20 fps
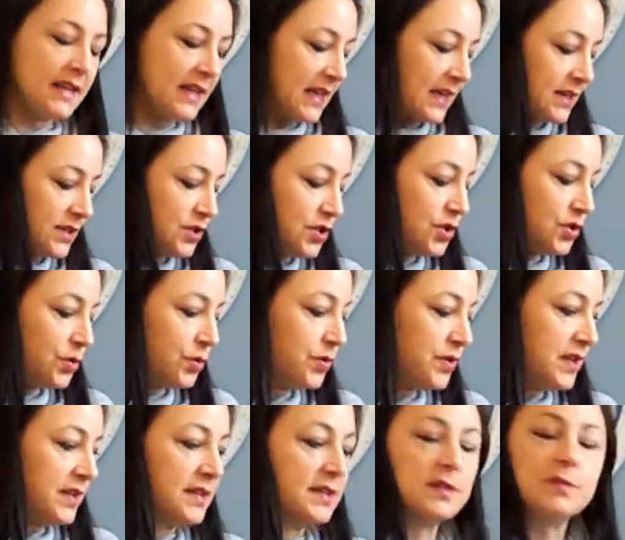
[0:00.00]
can do
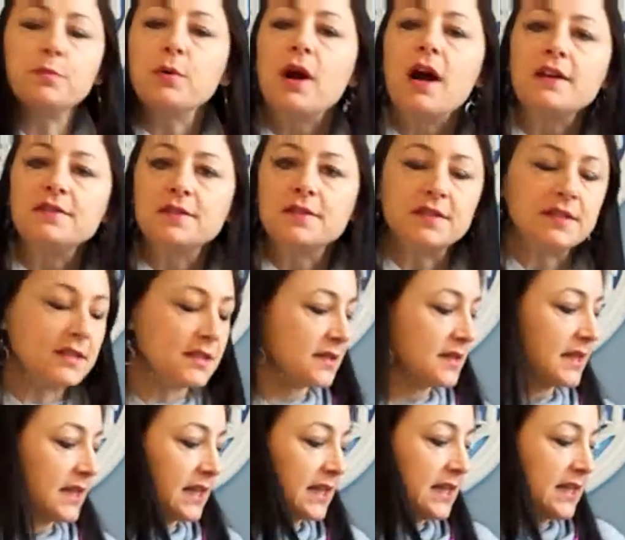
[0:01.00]
these processes.
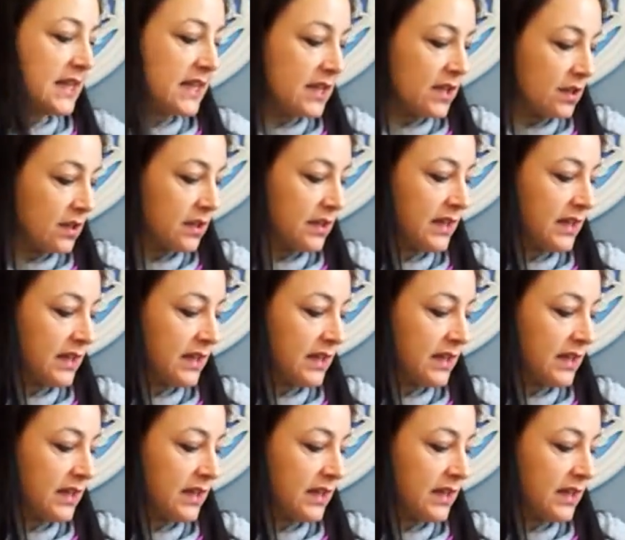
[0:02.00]
It can heal.